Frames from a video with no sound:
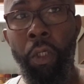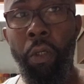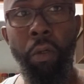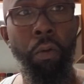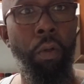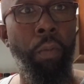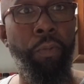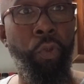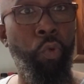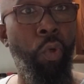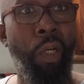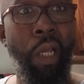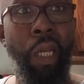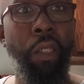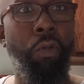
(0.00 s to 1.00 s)
I'm sure a
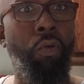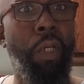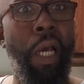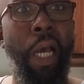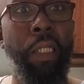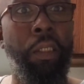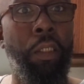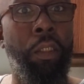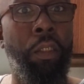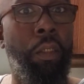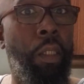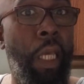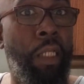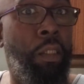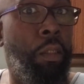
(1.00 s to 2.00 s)
lot of you guys,
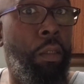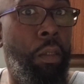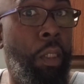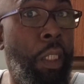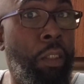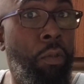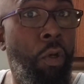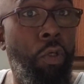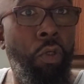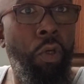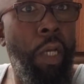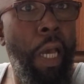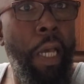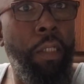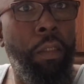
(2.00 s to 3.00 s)
that's all you
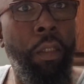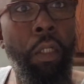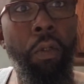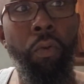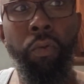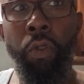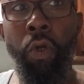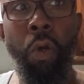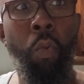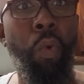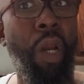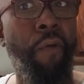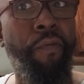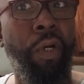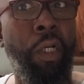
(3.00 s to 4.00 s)
guys know,
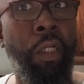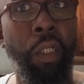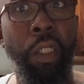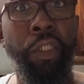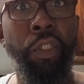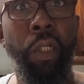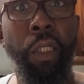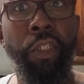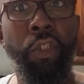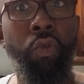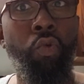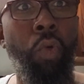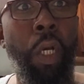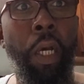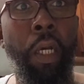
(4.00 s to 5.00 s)
whatever condition that you
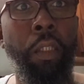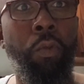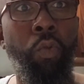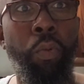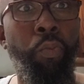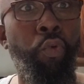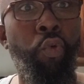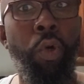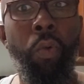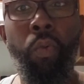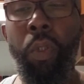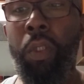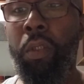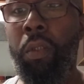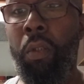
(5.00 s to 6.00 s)
guys were born
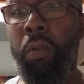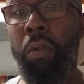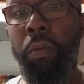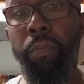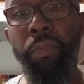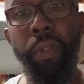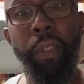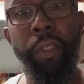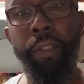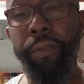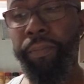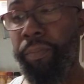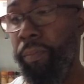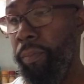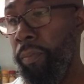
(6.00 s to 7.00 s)
with. So, but
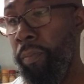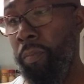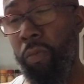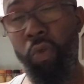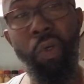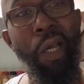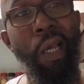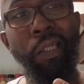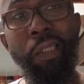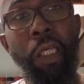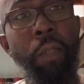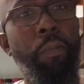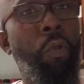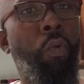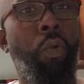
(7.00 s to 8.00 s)
you guys
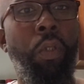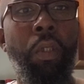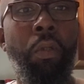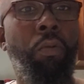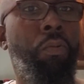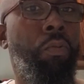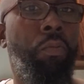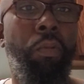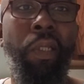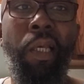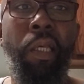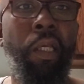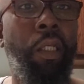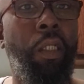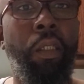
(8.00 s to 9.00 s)
keep going. Don't let
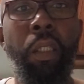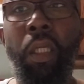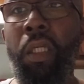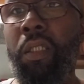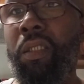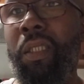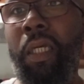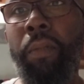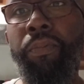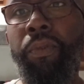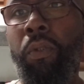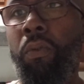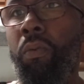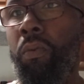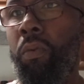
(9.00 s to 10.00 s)
anything stop you,